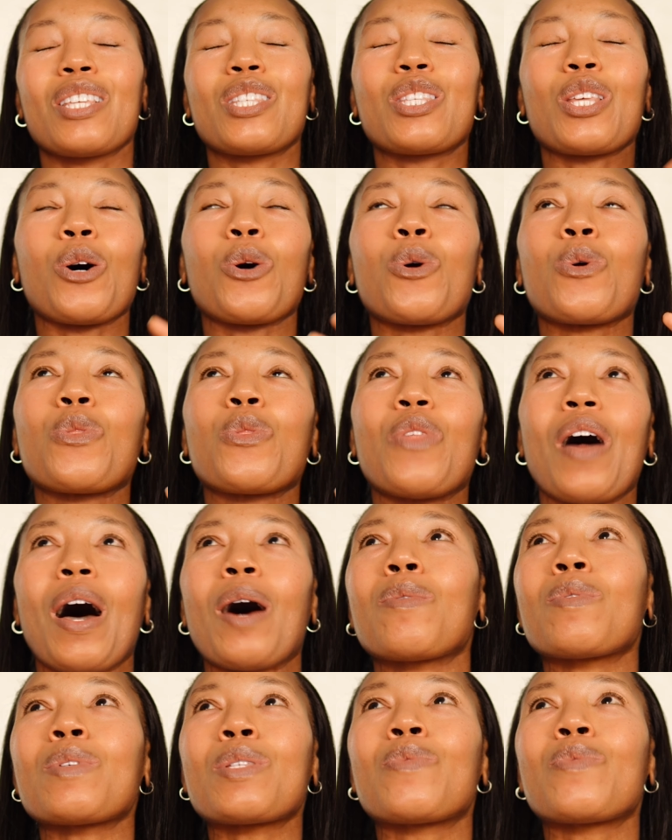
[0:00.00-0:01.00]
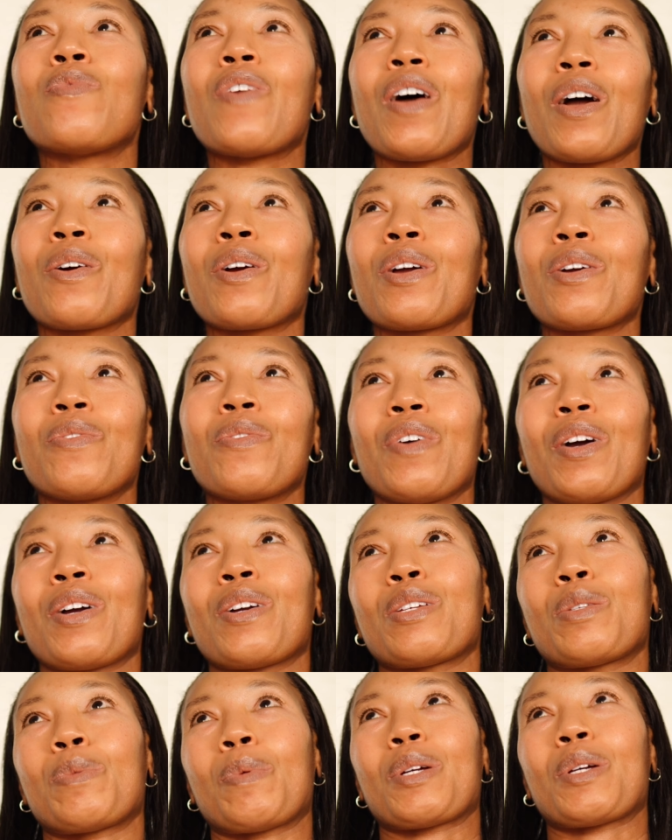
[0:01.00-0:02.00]
So that was very,
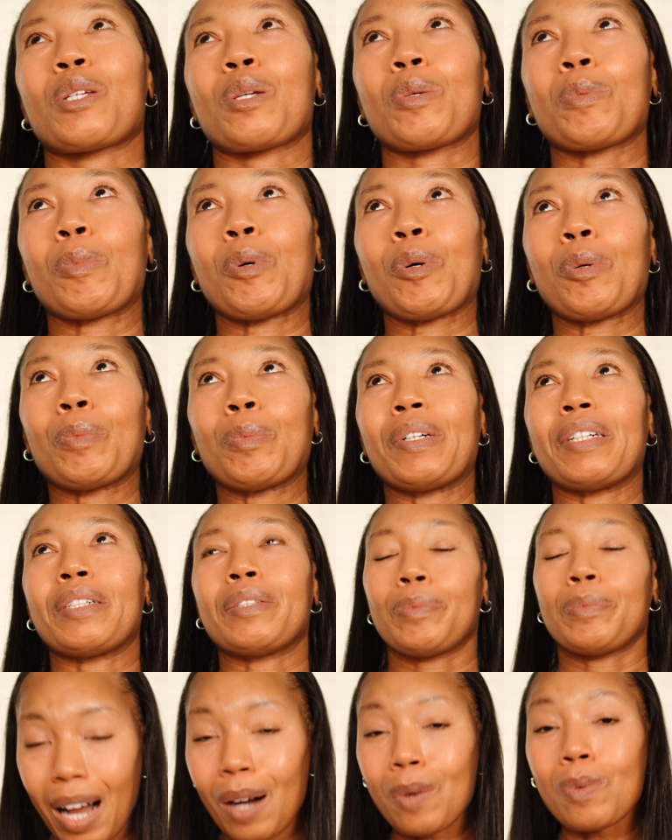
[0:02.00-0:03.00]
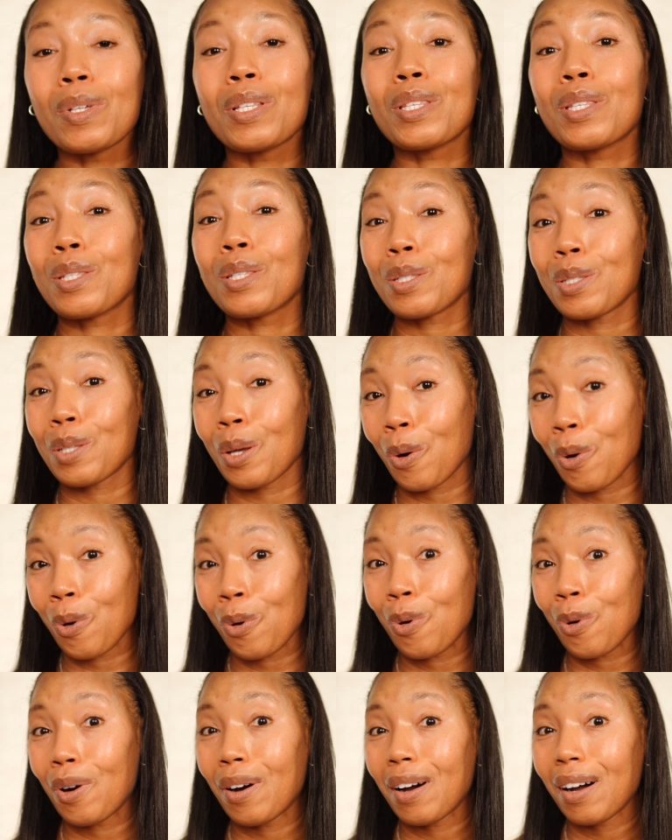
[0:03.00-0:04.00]
very special moment. I was so